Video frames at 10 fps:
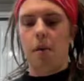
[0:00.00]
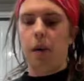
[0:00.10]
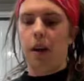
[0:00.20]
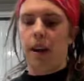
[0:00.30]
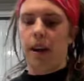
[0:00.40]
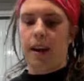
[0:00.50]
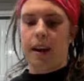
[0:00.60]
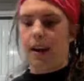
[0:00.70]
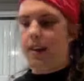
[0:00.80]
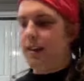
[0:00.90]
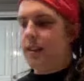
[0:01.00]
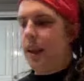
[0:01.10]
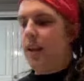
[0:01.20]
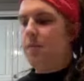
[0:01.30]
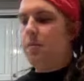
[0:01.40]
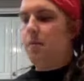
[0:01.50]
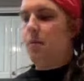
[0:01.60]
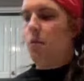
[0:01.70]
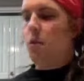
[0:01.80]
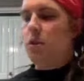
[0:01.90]
But in this game,
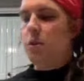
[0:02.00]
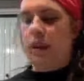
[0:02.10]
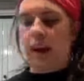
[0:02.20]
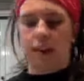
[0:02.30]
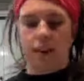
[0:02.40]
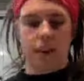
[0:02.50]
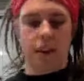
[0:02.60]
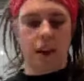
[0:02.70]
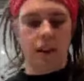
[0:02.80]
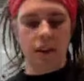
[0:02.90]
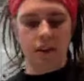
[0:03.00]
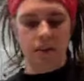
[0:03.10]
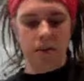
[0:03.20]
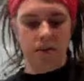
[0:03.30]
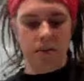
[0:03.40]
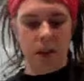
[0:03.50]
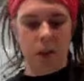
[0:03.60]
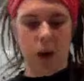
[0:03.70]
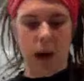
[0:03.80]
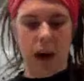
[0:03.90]
when you get the gun,
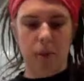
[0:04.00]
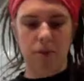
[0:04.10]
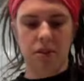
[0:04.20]
what happens